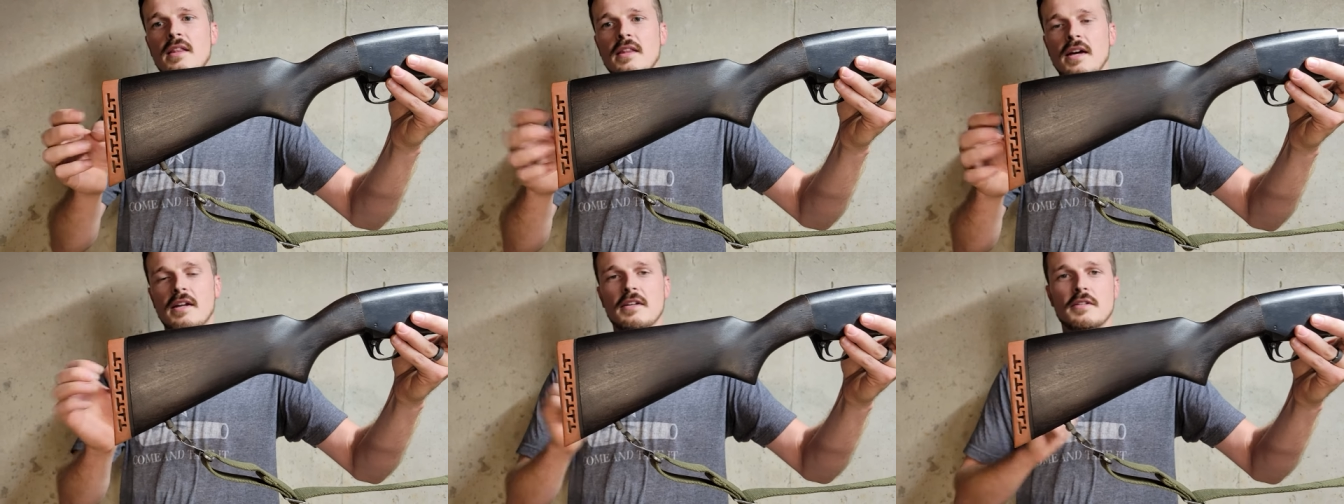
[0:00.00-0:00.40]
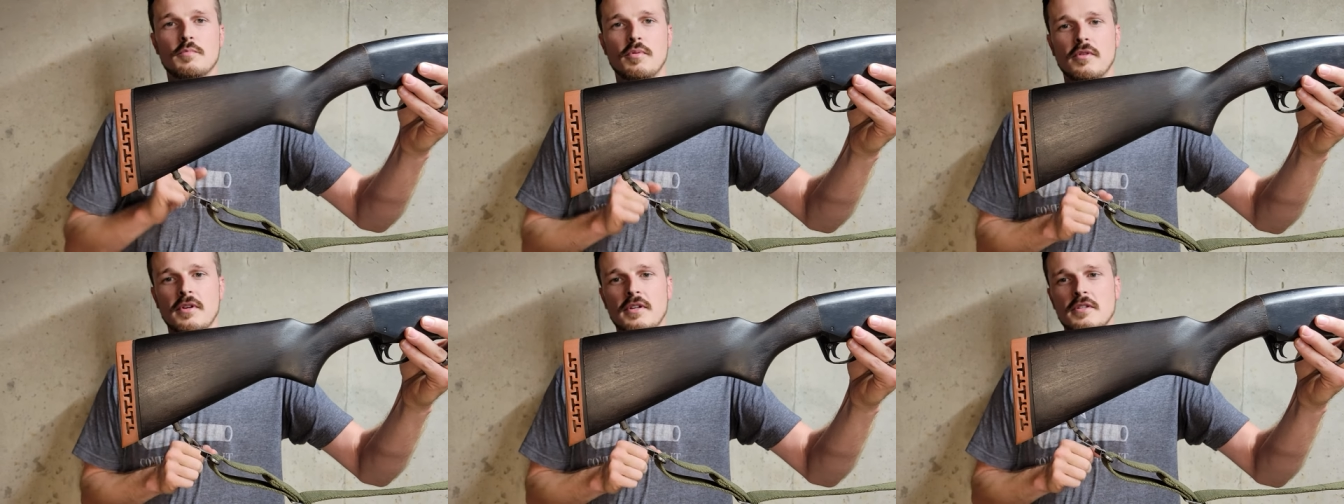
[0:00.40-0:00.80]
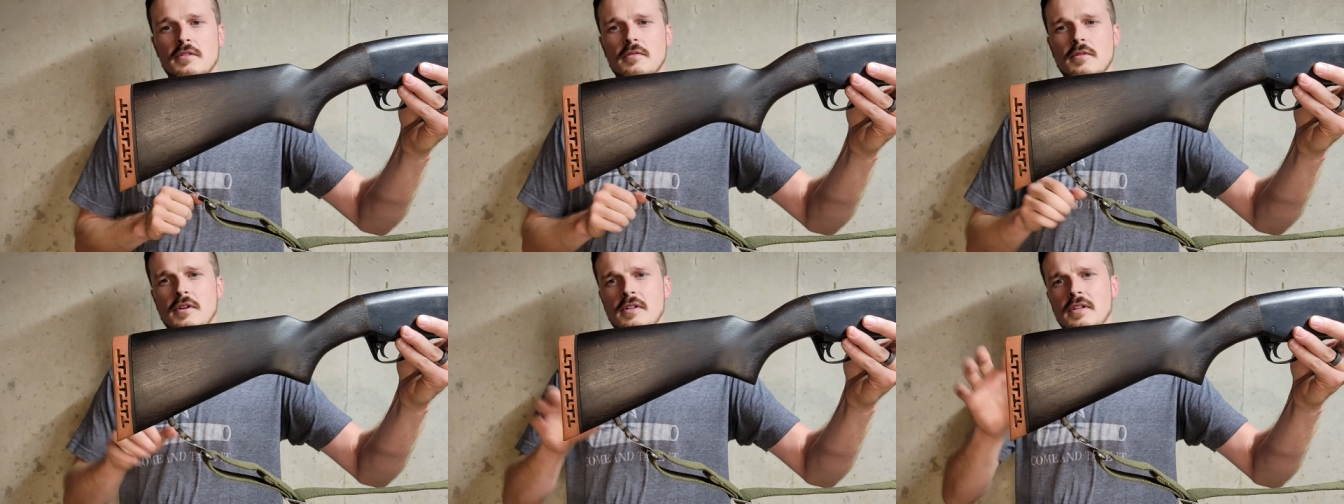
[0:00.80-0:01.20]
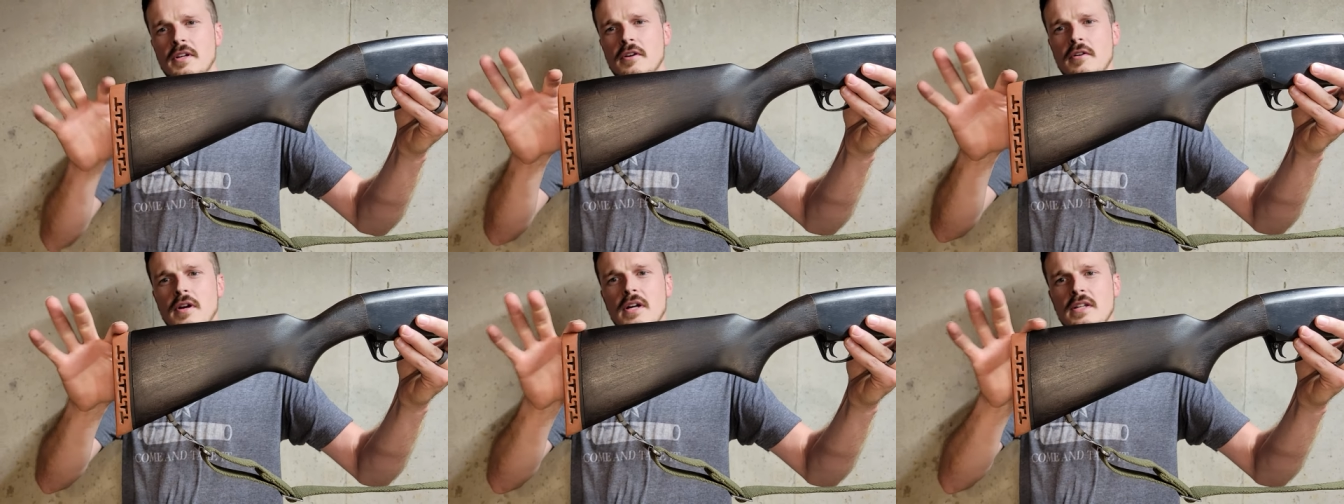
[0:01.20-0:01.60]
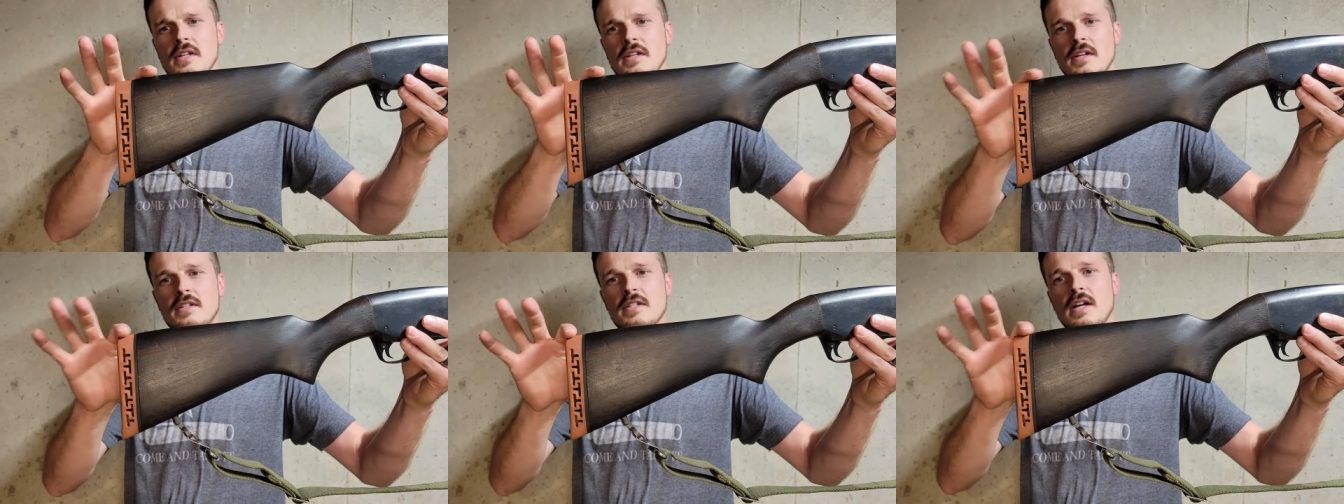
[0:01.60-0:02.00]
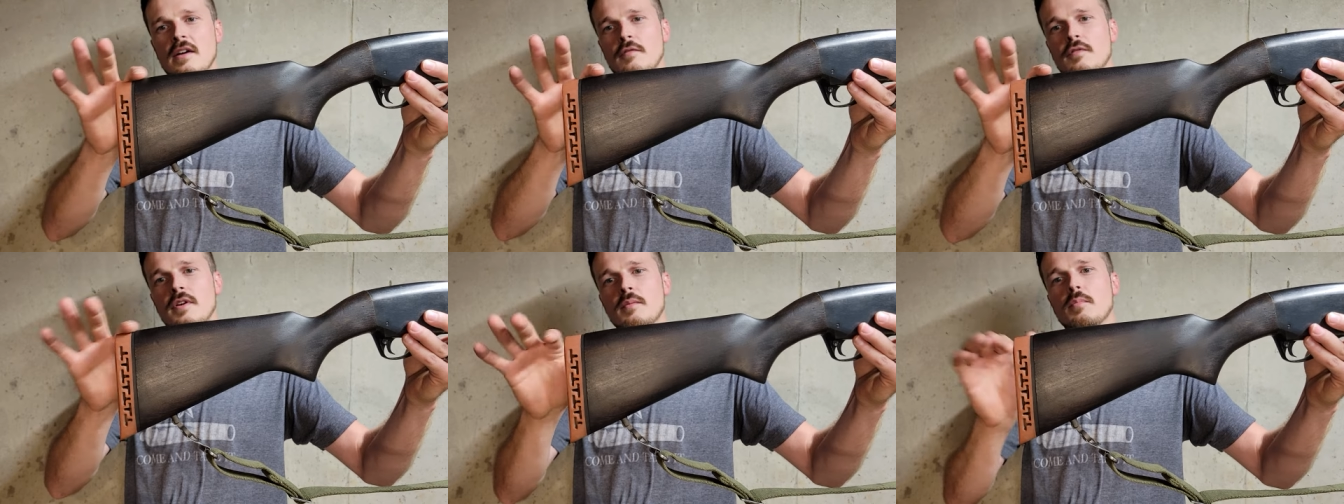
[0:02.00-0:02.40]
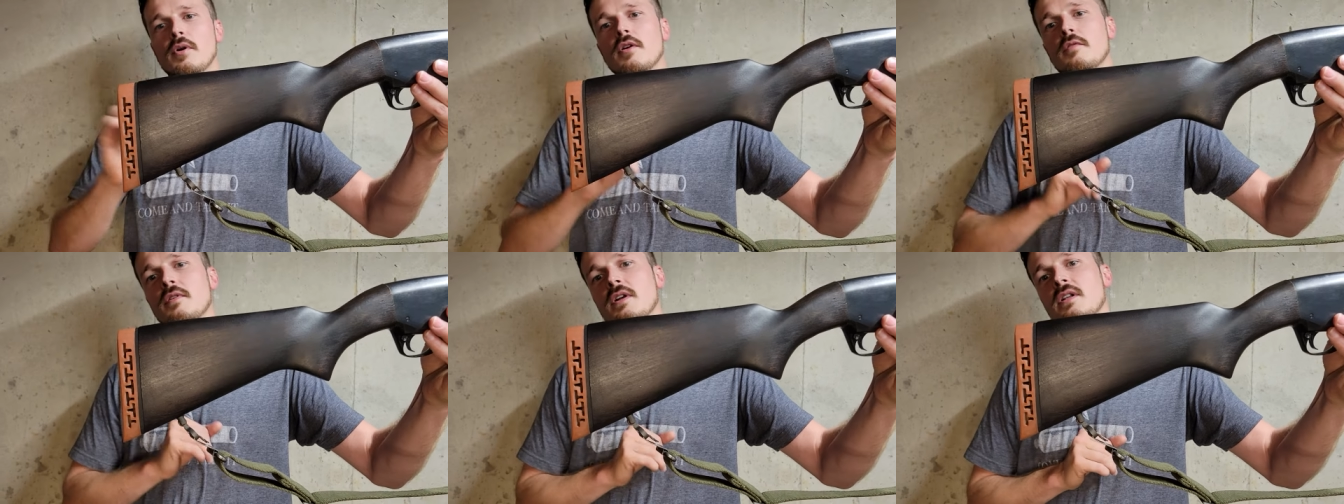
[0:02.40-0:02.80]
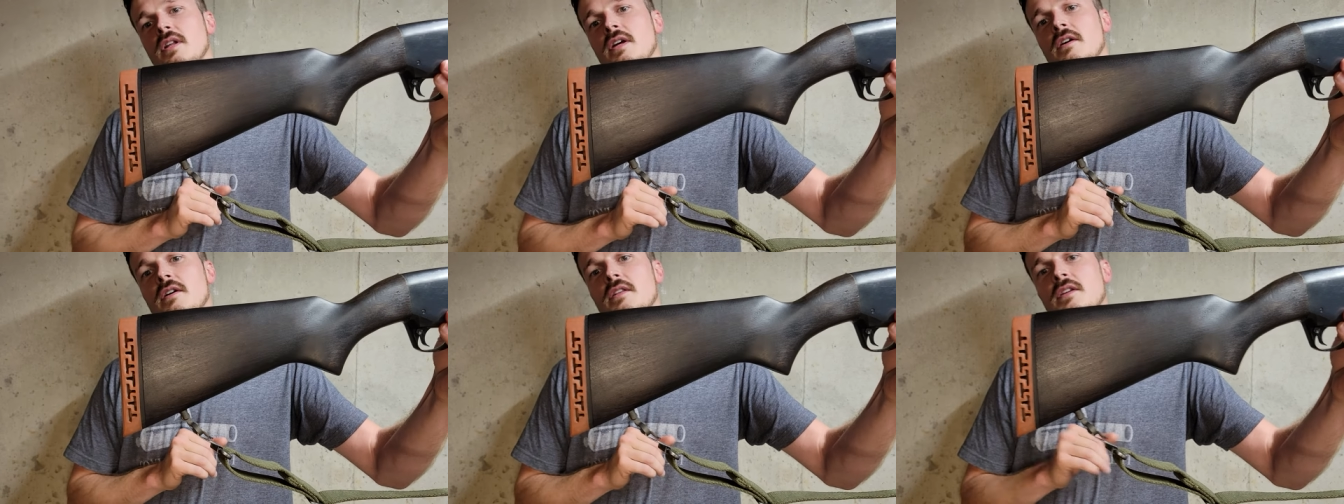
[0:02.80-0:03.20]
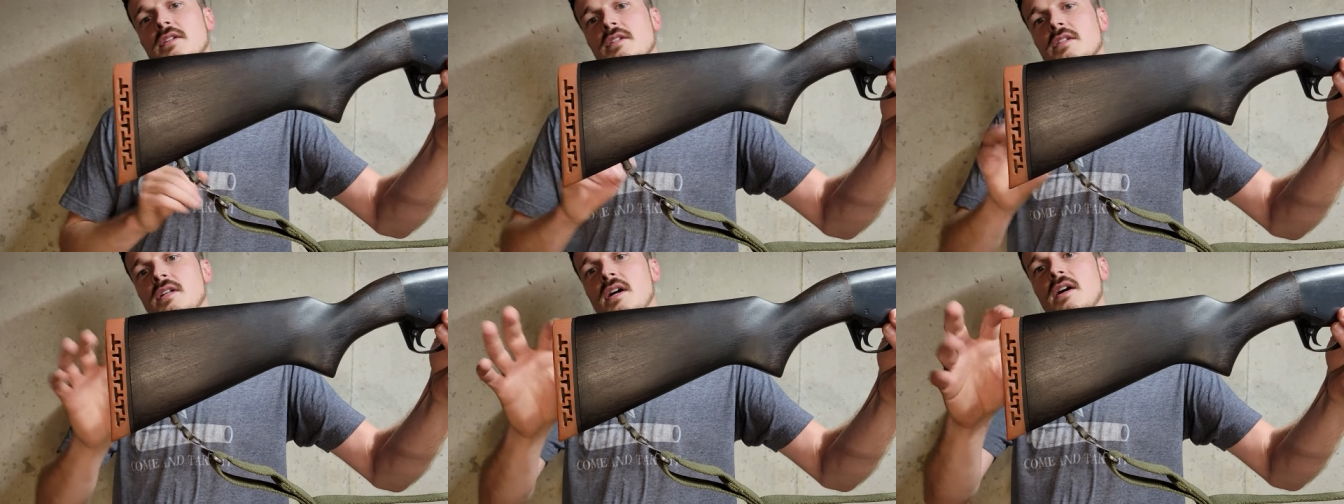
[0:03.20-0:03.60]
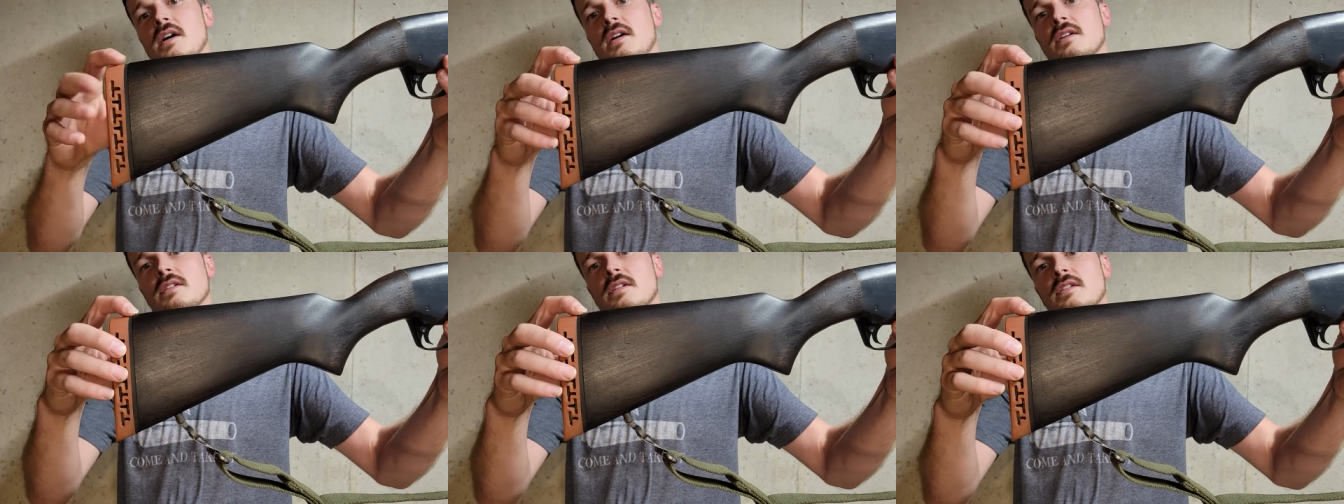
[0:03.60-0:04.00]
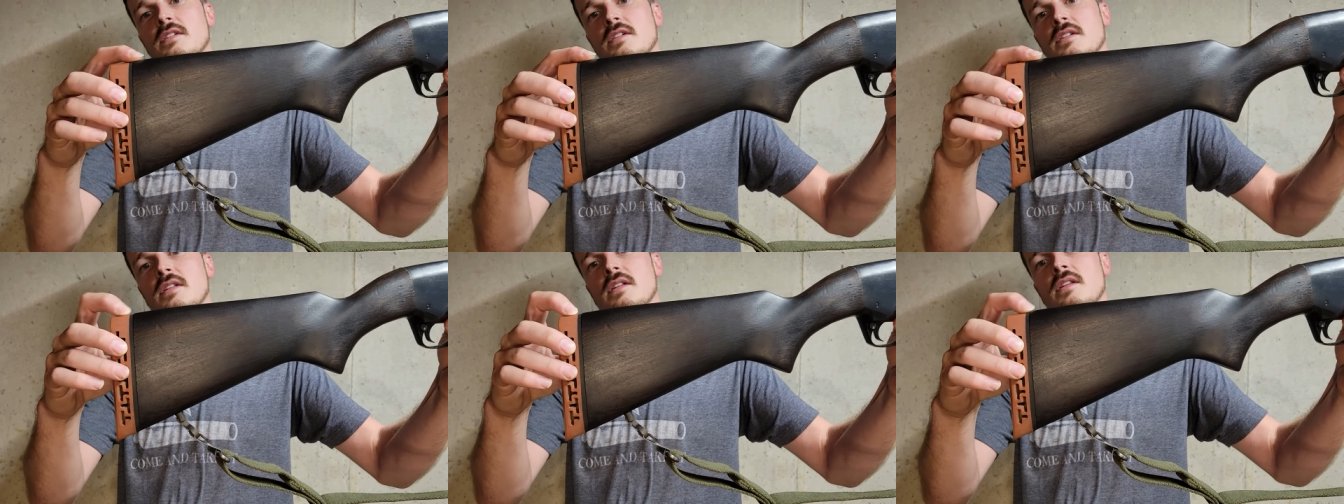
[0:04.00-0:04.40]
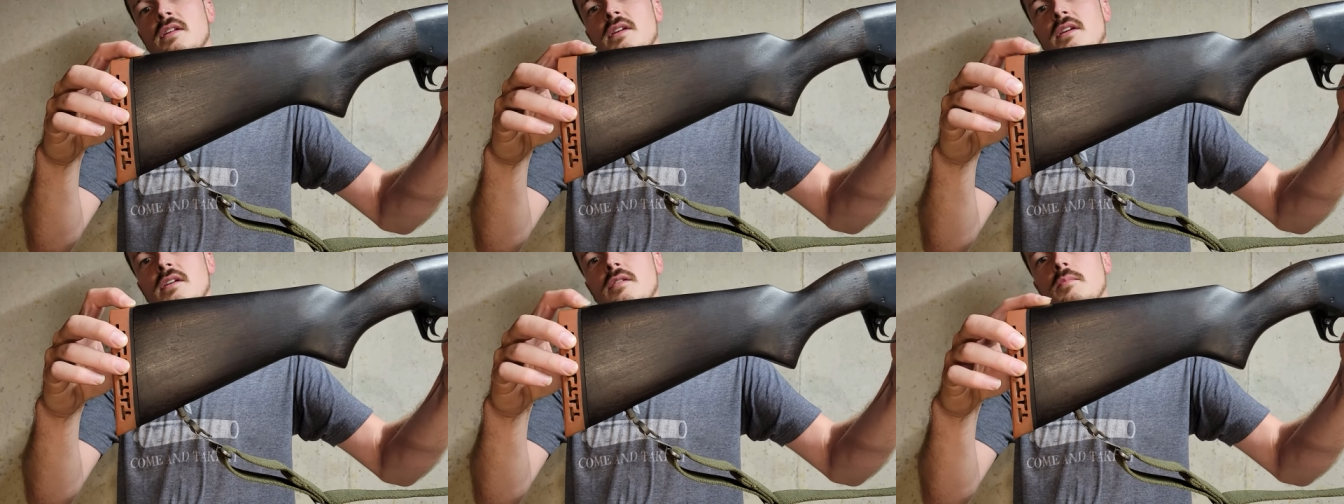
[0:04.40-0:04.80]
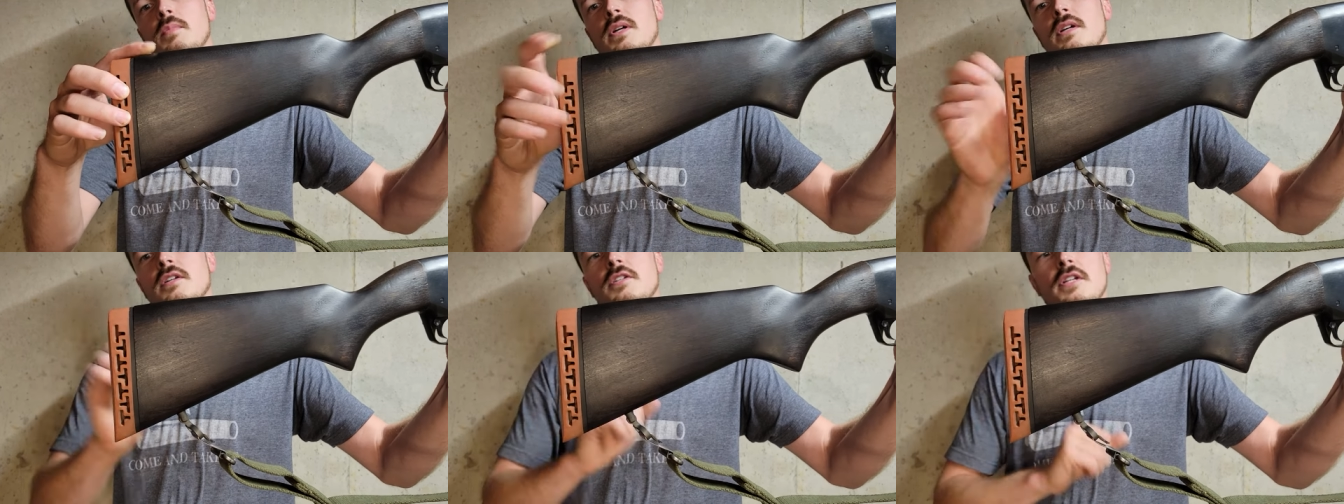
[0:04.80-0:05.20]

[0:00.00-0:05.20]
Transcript: That is pretty historically correct. It does not fit perfectly on this stock as it's just a little bit